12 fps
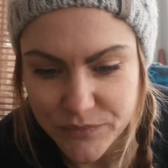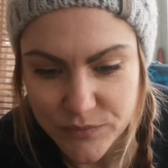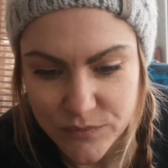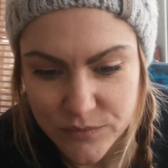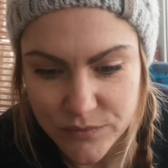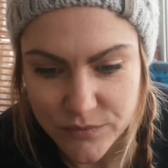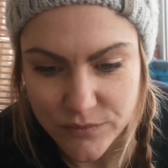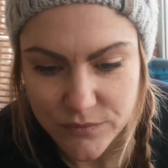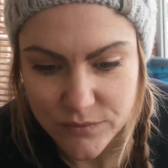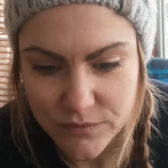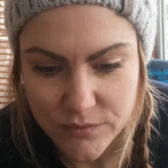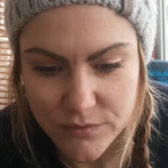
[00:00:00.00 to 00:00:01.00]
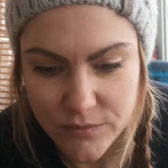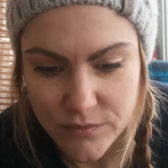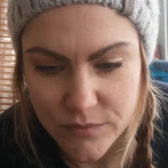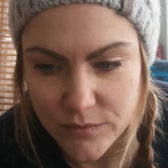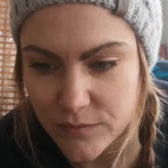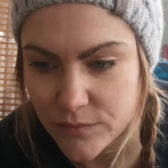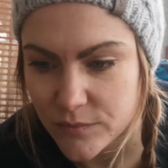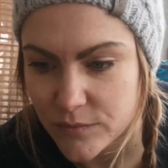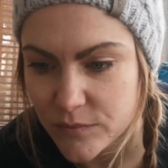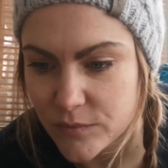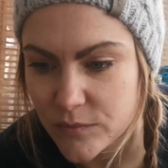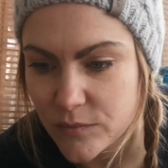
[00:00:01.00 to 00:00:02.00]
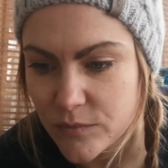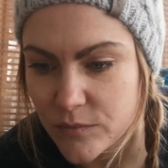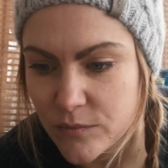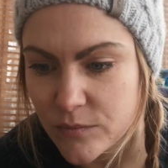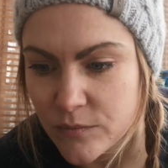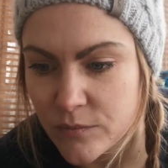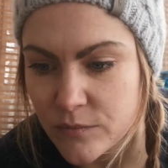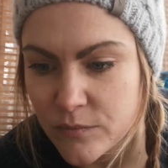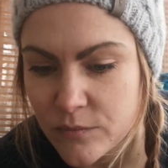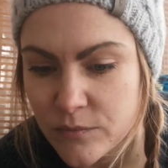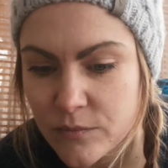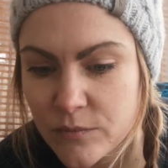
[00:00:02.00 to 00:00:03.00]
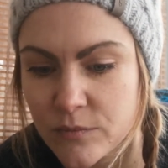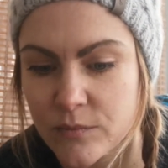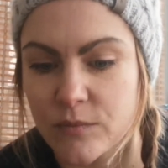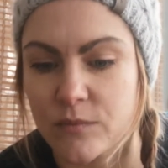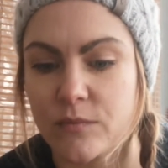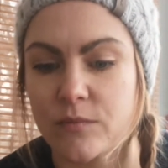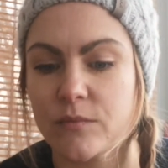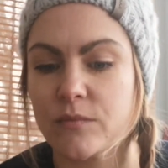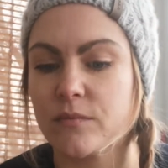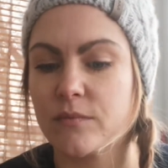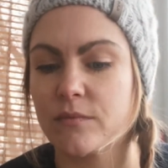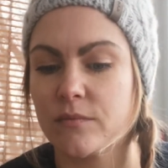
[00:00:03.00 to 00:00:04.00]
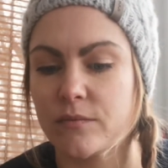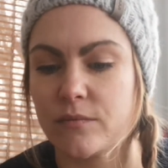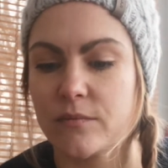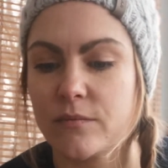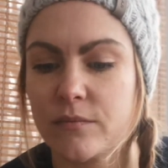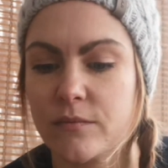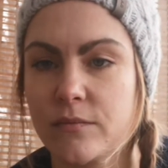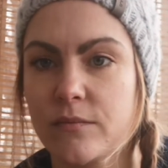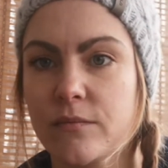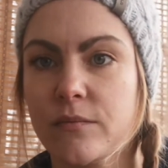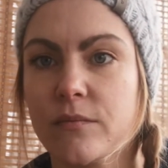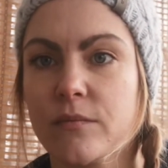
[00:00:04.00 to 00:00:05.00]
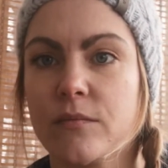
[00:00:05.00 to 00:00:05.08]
(silence)